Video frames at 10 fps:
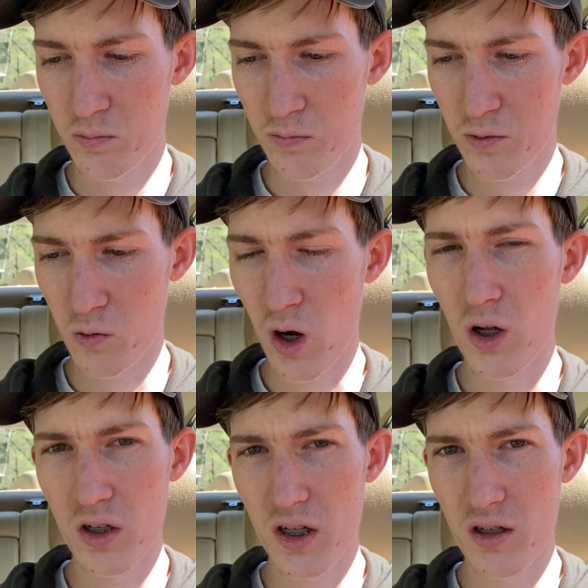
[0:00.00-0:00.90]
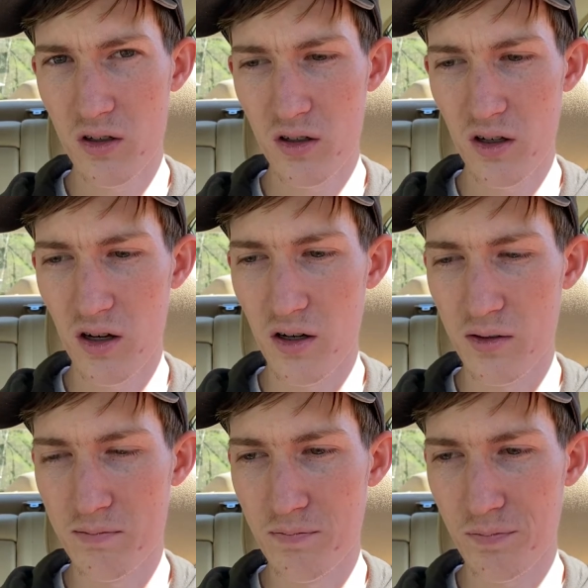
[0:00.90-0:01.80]
quality.
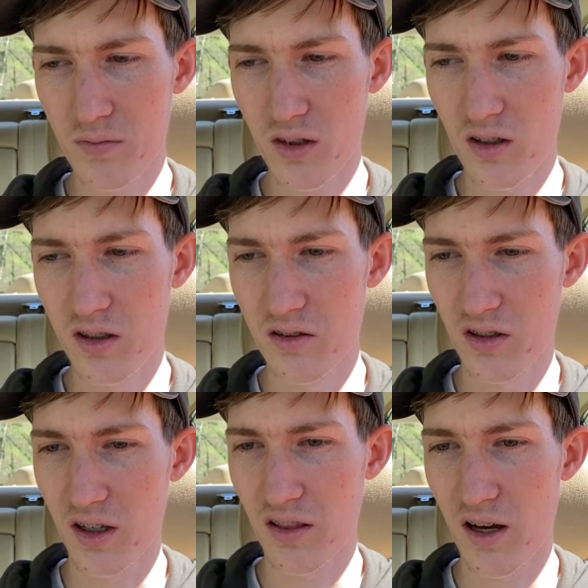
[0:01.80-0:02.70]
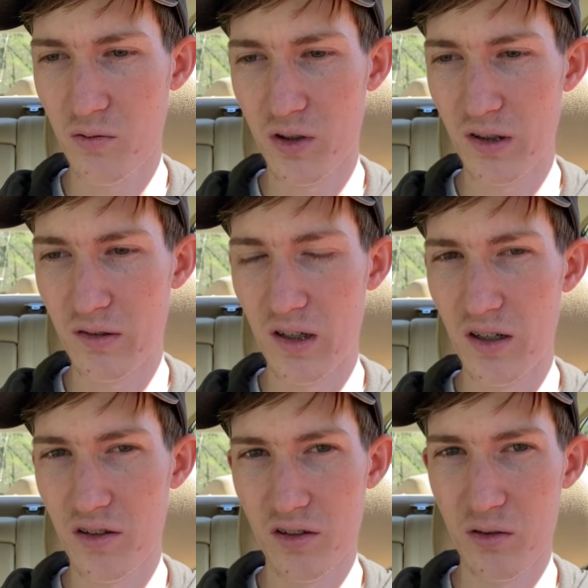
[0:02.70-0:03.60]
He's like, that one
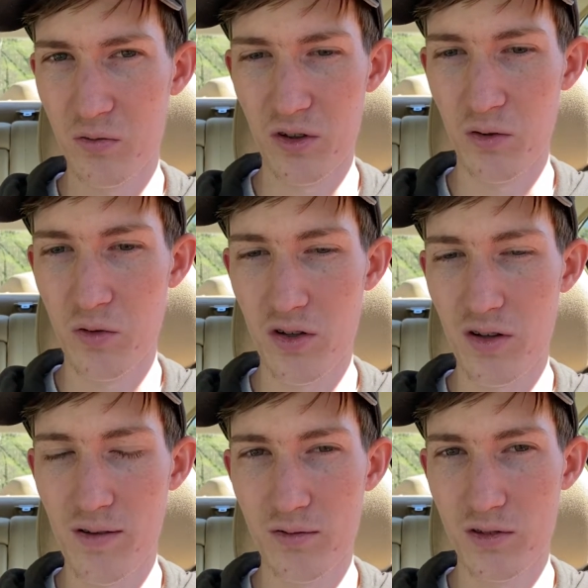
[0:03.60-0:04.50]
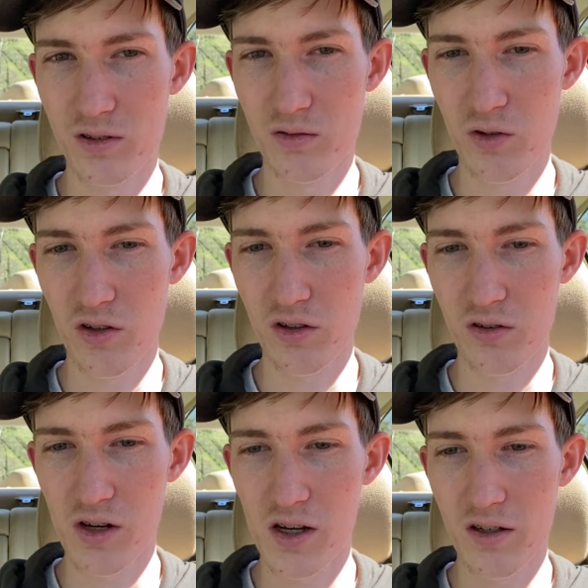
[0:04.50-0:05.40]
honestly really wasn't
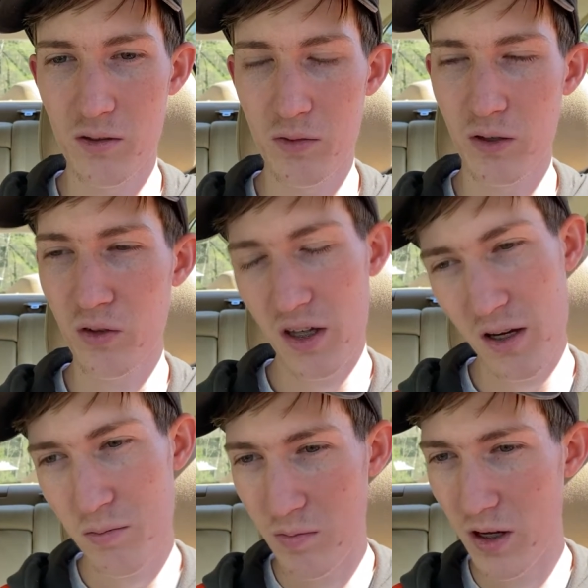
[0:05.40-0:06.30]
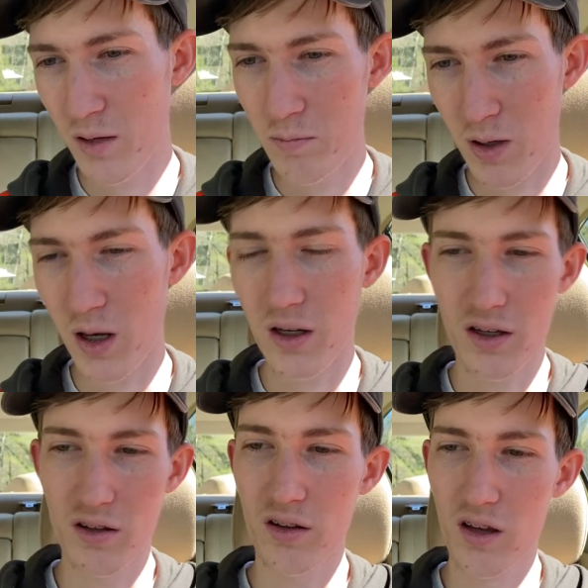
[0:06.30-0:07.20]
great. And I'm like, well, yeah, I bought it
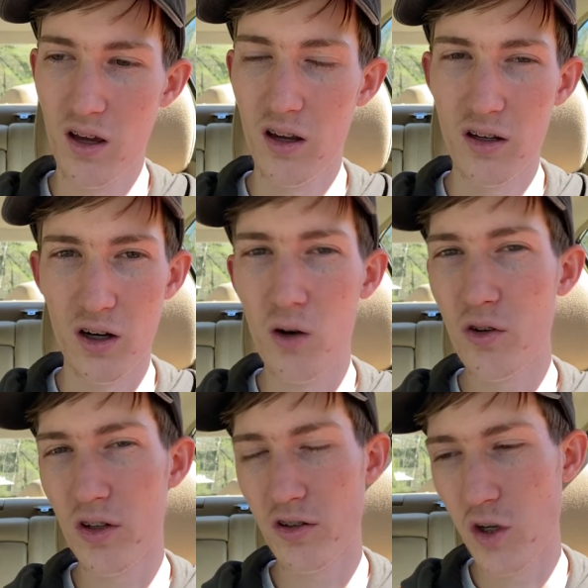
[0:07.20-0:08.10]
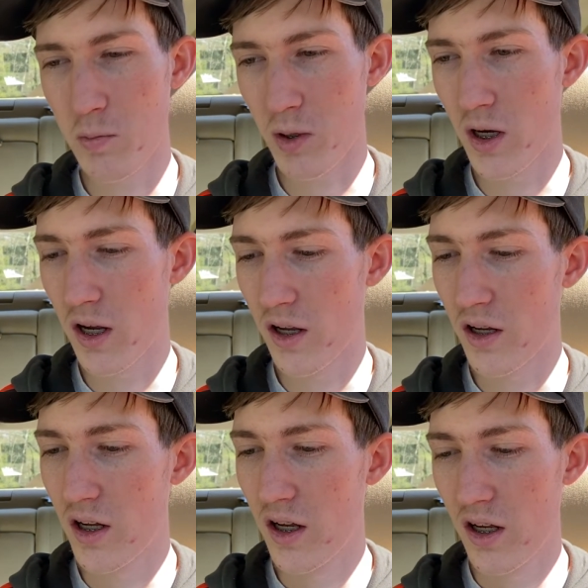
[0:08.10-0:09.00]
because it was on the cheaper end.
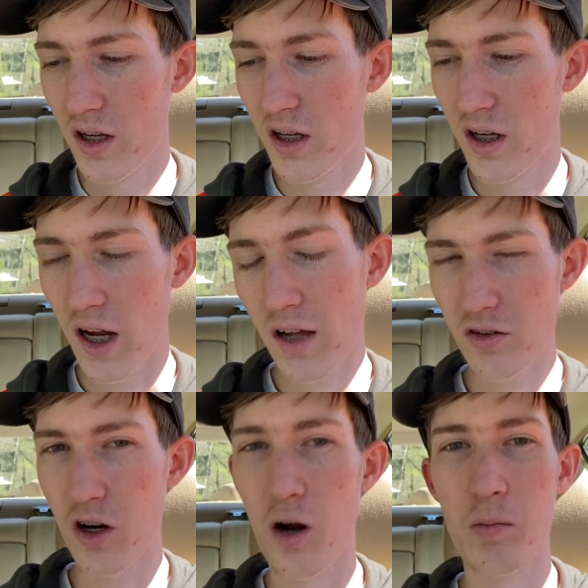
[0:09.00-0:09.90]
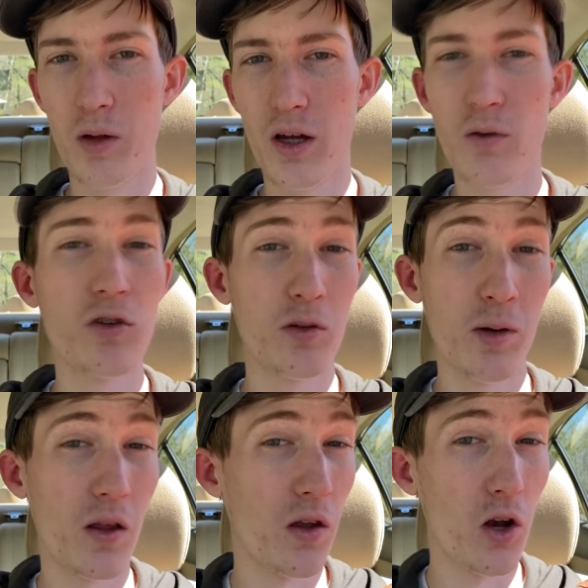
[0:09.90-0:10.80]
It has CarPlay, which is
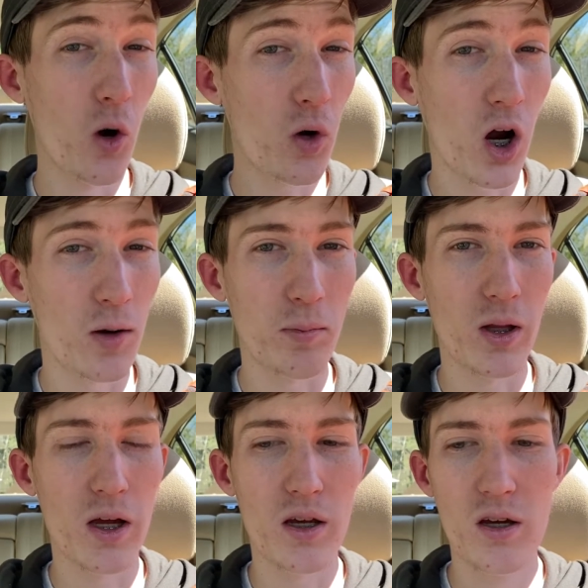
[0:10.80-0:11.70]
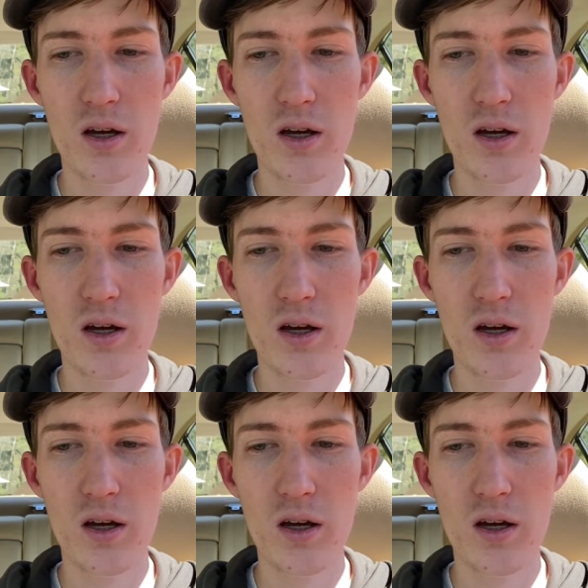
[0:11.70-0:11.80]
better than no CarPlay.